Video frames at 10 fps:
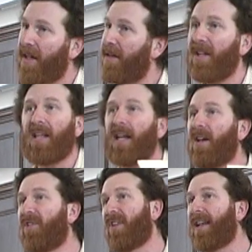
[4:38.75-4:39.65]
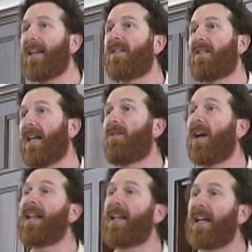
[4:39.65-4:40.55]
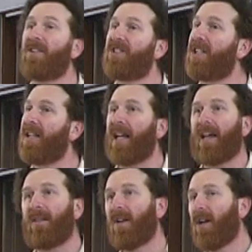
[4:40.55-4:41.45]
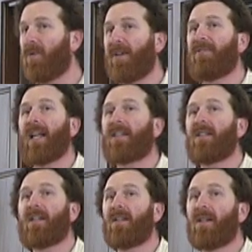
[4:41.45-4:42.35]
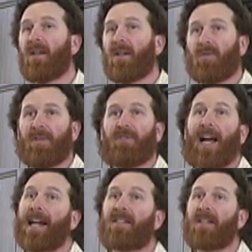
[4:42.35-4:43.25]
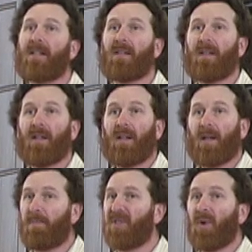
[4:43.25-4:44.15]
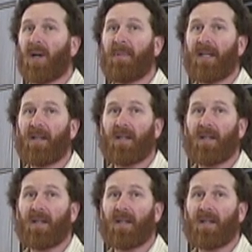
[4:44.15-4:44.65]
and everything else to take that radiant energy and reflect it, refract it, absorb it.